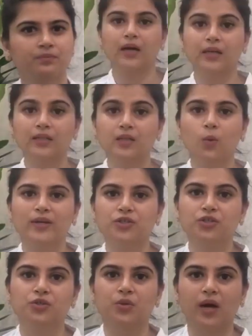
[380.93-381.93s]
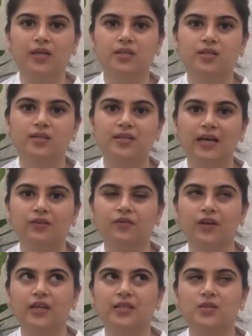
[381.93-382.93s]
Another question to ask yourself
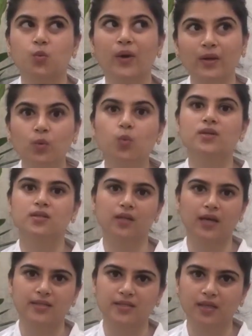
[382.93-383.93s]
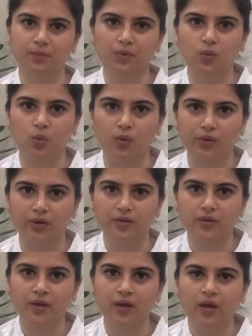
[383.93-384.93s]
is, when was the last time you wore it?